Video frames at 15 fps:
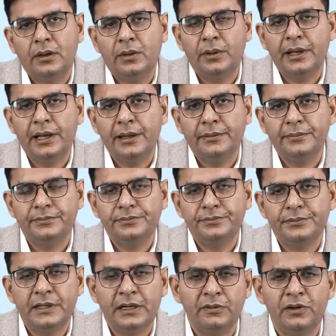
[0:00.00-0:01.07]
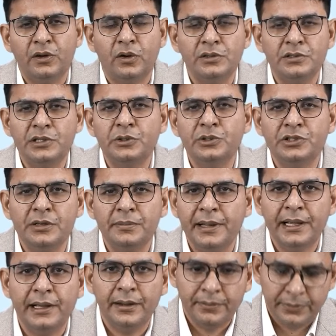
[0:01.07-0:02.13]
okay, that is a constitutional
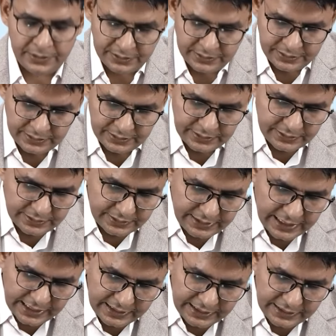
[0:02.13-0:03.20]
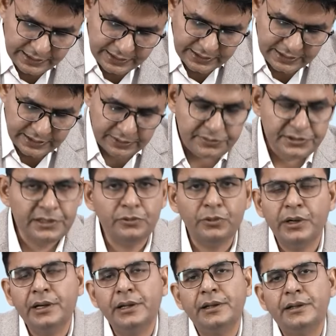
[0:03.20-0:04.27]
makeup, that comes in
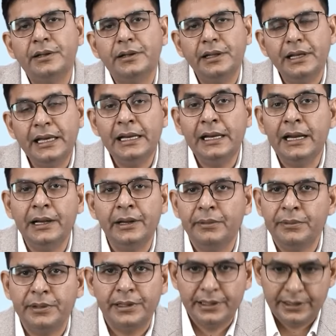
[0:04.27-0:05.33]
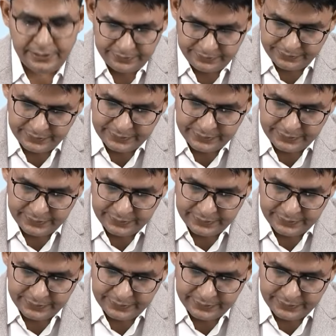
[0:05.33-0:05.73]
what? Innate immunity.